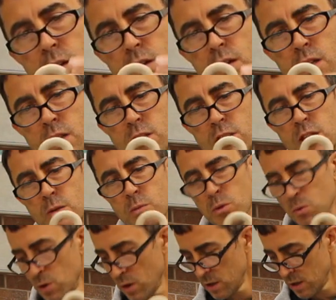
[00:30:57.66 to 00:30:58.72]
Get the shape you
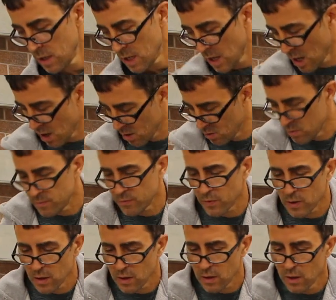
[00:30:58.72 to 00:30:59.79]
want now.
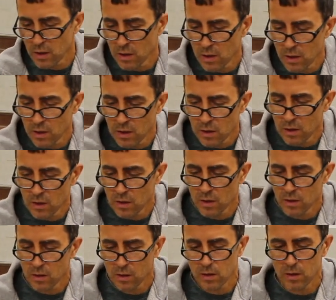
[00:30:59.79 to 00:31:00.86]

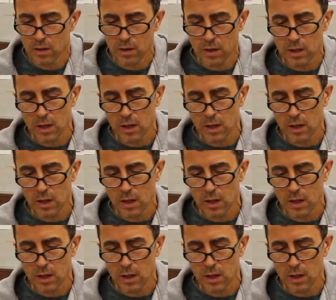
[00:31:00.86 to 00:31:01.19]
Get